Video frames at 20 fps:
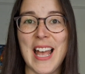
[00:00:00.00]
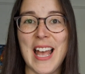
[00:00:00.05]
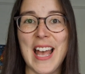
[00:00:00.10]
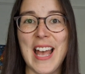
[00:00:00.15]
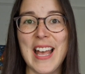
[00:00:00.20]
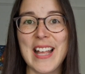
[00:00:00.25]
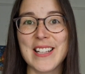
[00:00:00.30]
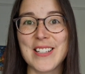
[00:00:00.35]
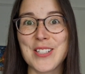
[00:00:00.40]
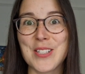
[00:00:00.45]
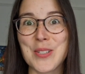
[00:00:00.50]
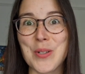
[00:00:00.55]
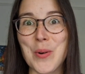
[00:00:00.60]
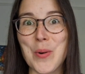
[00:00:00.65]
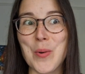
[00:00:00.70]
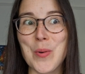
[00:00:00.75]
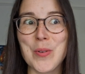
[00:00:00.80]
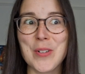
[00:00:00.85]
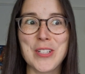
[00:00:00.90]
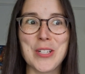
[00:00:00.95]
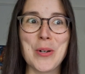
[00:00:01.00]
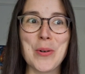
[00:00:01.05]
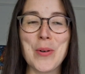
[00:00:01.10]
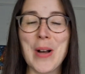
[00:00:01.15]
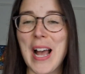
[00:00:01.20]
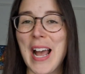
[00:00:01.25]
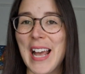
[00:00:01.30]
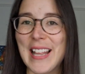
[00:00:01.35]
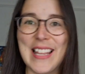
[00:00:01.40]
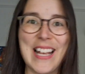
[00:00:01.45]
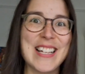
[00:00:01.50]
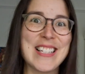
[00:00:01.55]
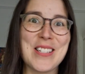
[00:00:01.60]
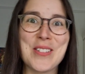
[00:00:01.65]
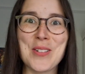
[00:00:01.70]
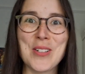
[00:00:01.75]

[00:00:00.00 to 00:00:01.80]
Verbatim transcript: and so, you know, I had access